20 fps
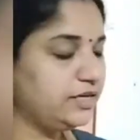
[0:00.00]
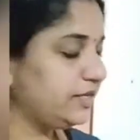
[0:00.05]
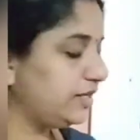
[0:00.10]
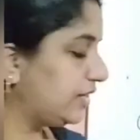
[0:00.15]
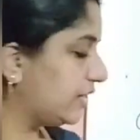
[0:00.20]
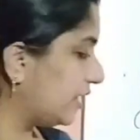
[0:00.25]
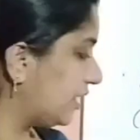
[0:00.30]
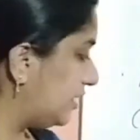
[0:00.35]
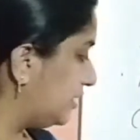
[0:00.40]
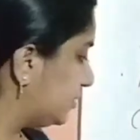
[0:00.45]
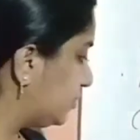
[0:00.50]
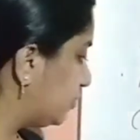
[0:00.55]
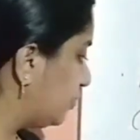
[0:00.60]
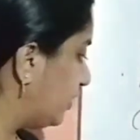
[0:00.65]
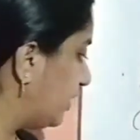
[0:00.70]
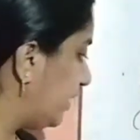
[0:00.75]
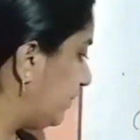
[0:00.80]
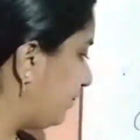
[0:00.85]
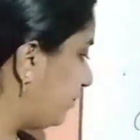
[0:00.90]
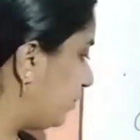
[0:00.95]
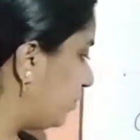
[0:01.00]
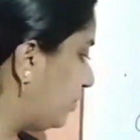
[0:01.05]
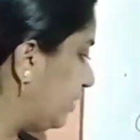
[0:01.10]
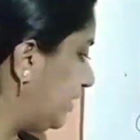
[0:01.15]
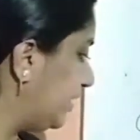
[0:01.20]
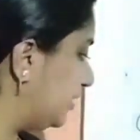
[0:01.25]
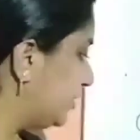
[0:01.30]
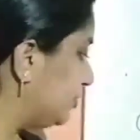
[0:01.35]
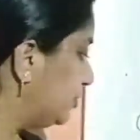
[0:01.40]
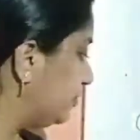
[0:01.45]
Here also a
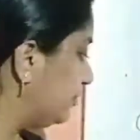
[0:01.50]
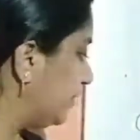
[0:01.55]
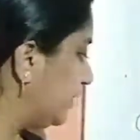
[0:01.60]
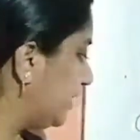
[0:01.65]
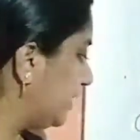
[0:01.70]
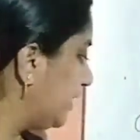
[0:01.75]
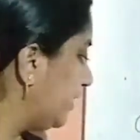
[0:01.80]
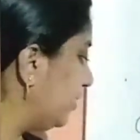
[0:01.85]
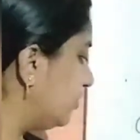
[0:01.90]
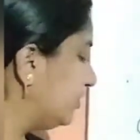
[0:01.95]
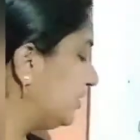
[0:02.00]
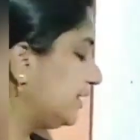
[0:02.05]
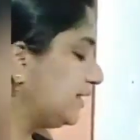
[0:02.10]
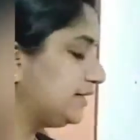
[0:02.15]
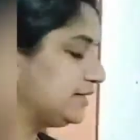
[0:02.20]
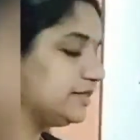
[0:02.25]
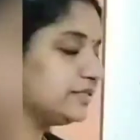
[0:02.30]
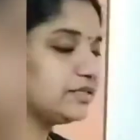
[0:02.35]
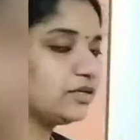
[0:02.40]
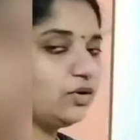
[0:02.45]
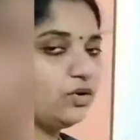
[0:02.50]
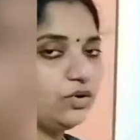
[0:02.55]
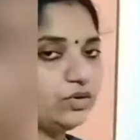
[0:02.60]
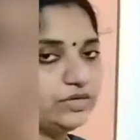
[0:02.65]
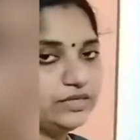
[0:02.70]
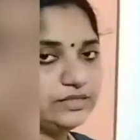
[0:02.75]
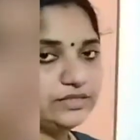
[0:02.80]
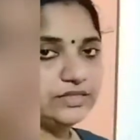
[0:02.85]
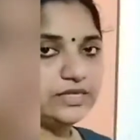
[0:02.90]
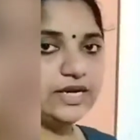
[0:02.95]
polyatomic ion, that is
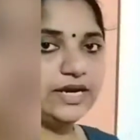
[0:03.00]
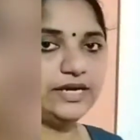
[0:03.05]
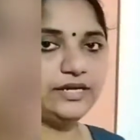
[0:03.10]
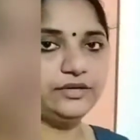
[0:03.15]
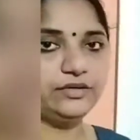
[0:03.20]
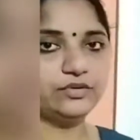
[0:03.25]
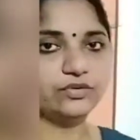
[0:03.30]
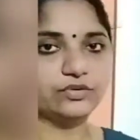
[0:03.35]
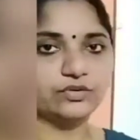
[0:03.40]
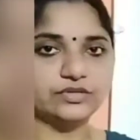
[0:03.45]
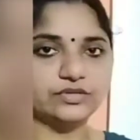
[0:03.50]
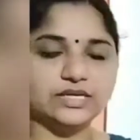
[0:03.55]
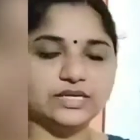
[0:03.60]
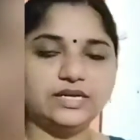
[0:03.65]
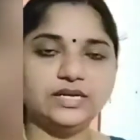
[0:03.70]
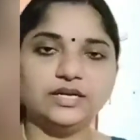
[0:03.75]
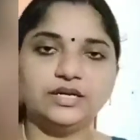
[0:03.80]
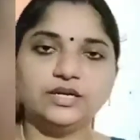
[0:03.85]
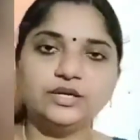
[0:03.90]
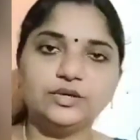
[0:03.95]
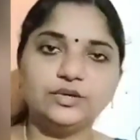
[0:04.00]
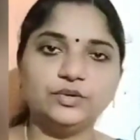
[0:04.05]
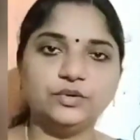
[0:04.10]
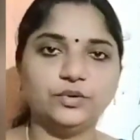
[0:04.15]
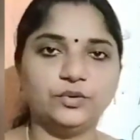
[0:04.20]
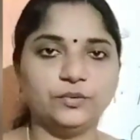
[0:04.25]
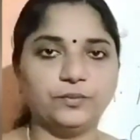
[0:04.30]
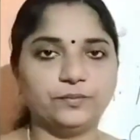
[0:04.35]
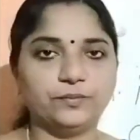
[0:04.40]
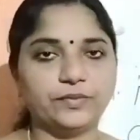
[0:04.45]
OH, hydroxyl
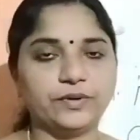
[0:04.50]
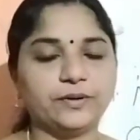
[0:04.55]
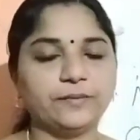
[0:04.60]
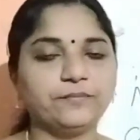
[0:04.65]
group.